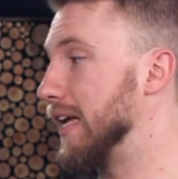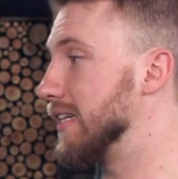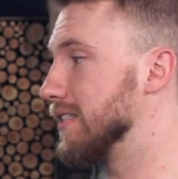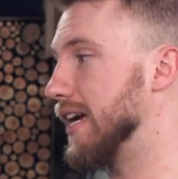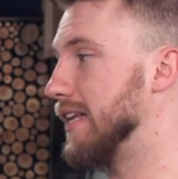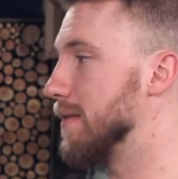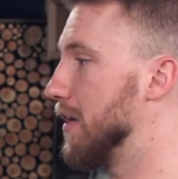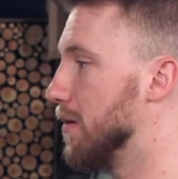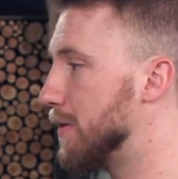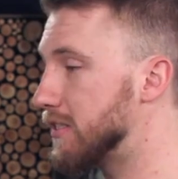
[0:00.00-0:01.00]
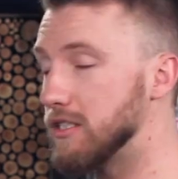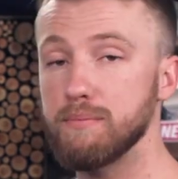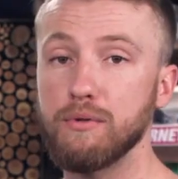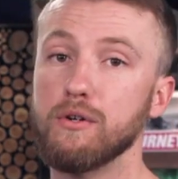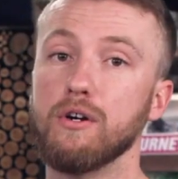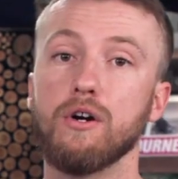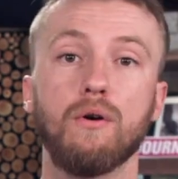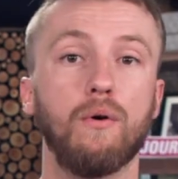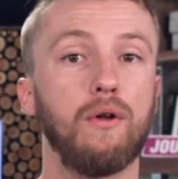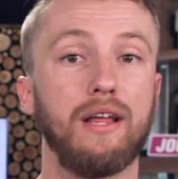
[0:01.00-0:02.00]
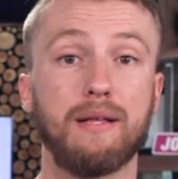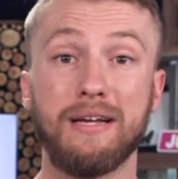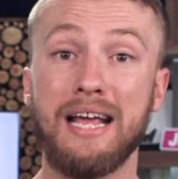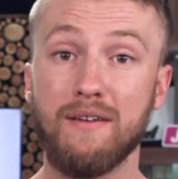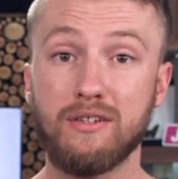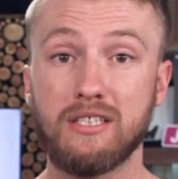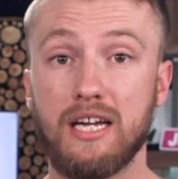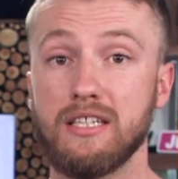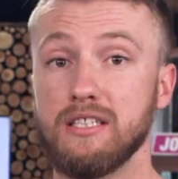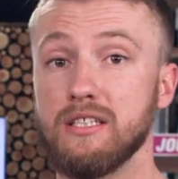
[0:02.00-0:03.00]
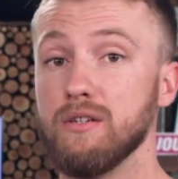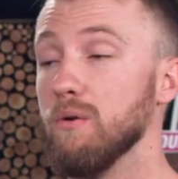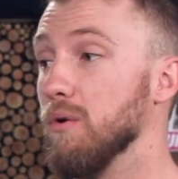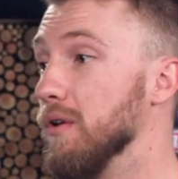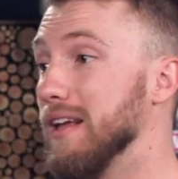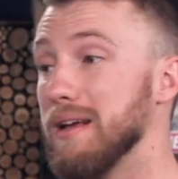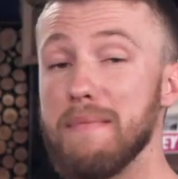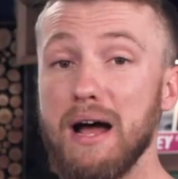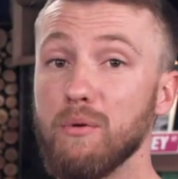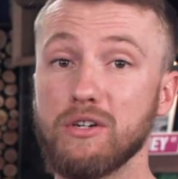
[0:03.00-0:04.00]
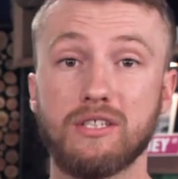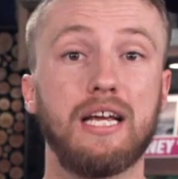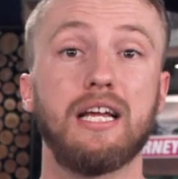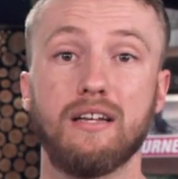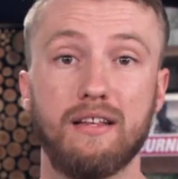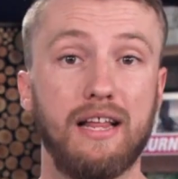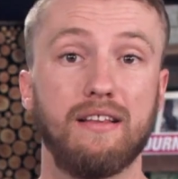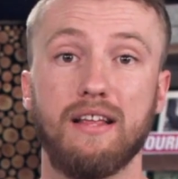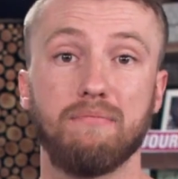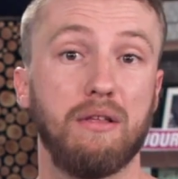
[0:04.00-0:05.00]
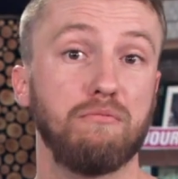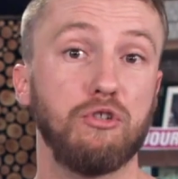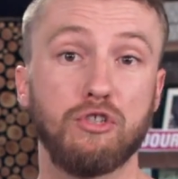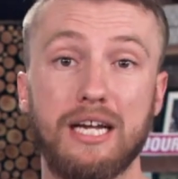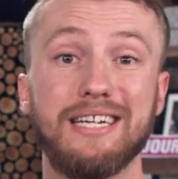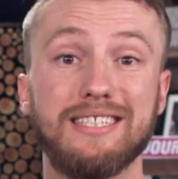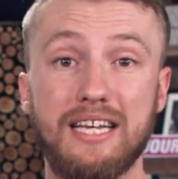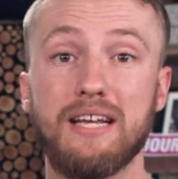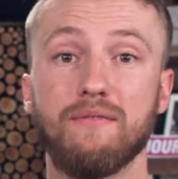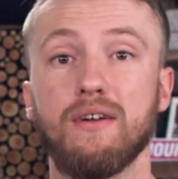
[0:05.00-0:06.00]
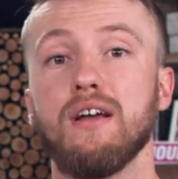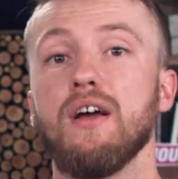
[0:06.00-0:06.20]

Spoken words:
Things like the Better Business Bureau or like McAfee site seal or like a malware scan that your site is safe.